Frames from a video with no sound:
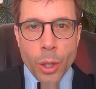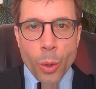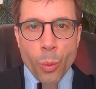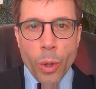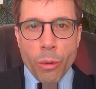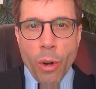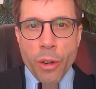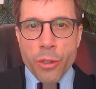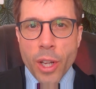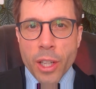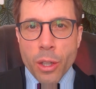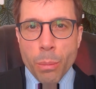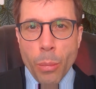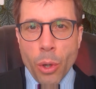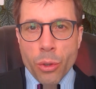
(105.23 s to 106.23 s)
We wrote
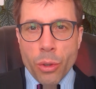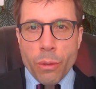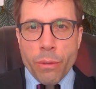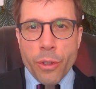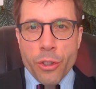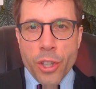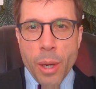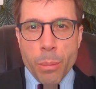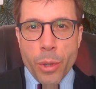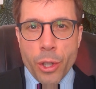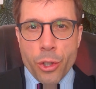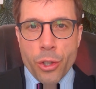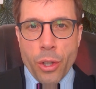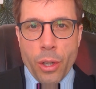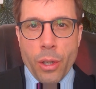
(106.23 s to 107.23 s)
down a model for
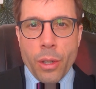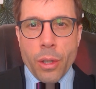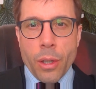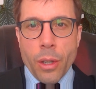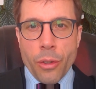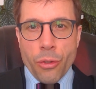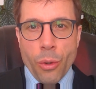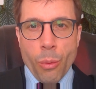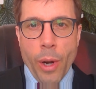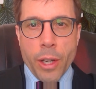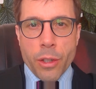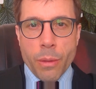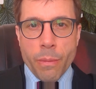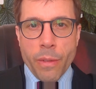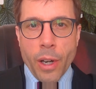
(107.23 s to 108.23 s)
temperature as a
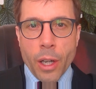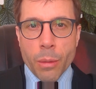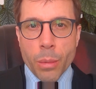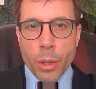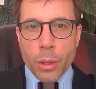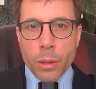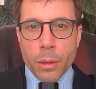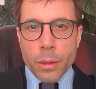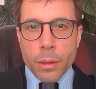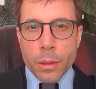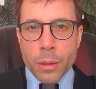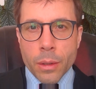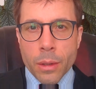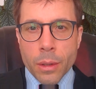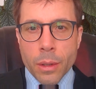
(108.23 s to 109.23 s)
random variable,
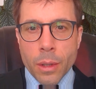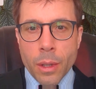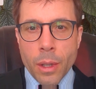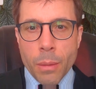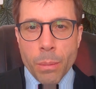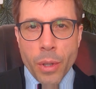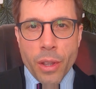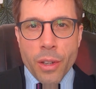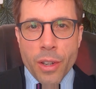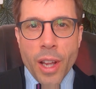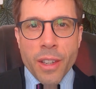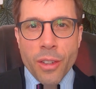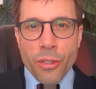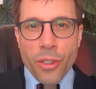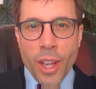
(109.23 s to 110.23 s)
but the
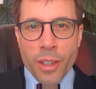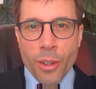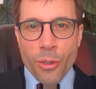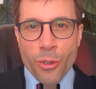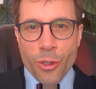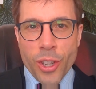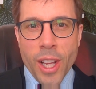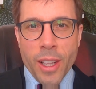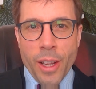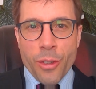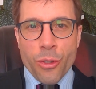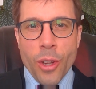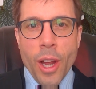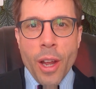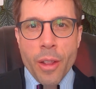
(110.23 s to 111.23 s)
dataset doesn't tell
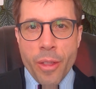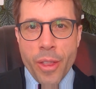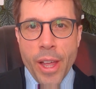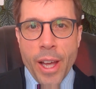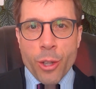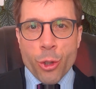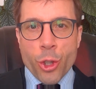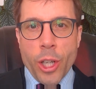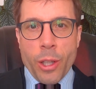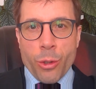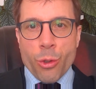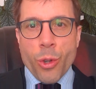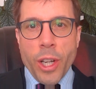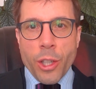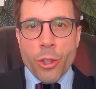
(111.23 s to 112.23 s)
us thou
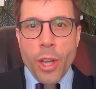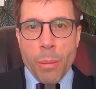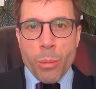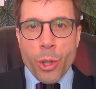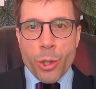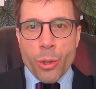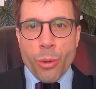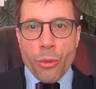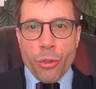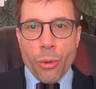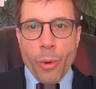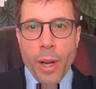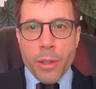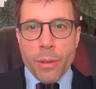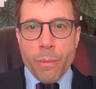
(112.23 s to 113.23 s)
shalt treat temperature as a
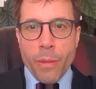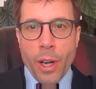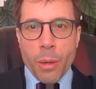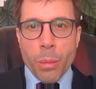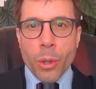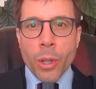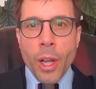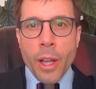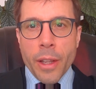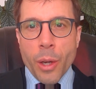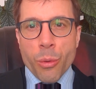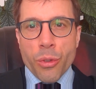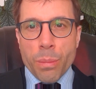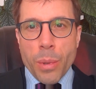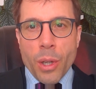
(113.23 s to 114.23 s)
random variable. That
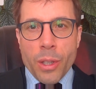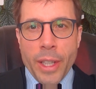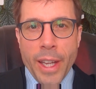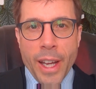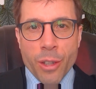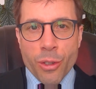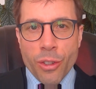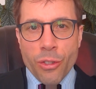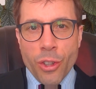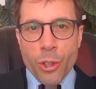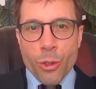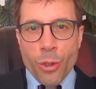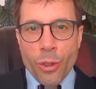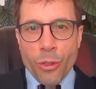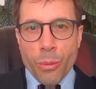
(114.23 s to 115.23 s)
was purely our
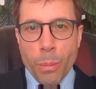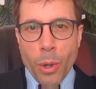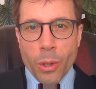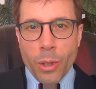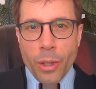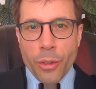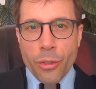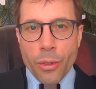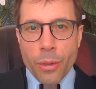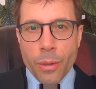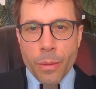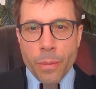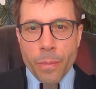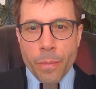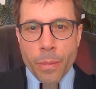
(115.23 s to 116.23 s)
decision as modelers.
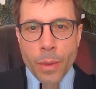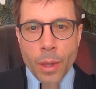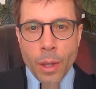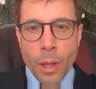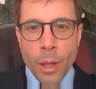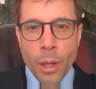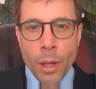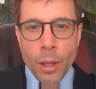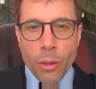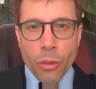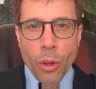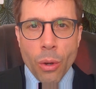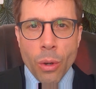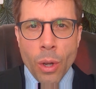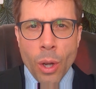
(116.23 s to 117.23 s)

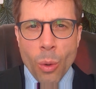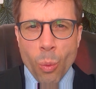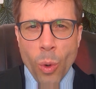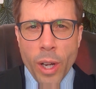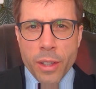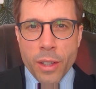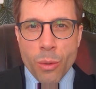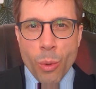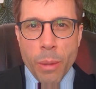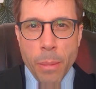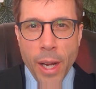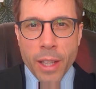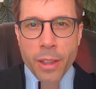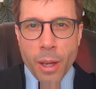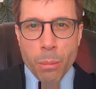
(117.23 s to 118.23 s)
So why did we
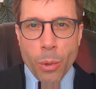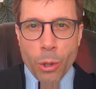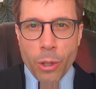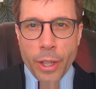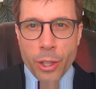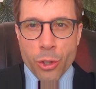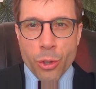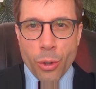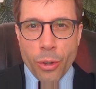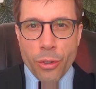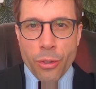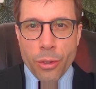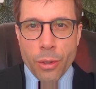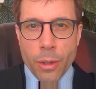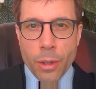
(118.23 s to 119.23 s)
make that modeling
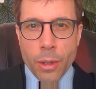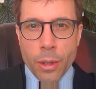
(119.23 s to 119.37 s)
choice?